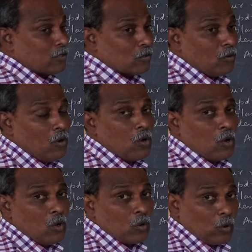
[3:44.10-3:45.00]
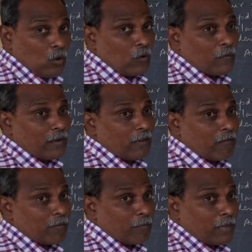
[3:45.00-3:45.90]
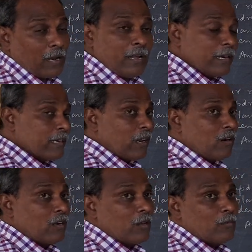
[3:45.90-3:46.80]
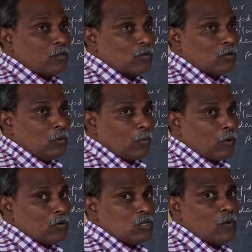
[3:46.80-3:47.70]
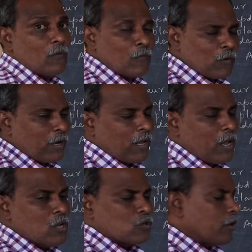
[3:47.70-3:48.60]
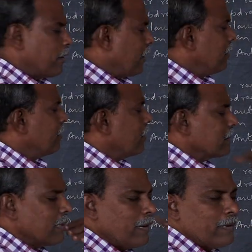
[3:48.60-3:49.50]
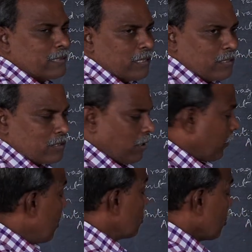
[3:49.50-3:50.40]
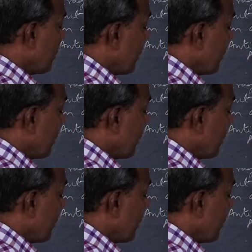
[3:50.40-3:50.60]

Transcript: is no chlorophyll development. It cannot be able to produce food. So it dies in the seedling stage itself. So the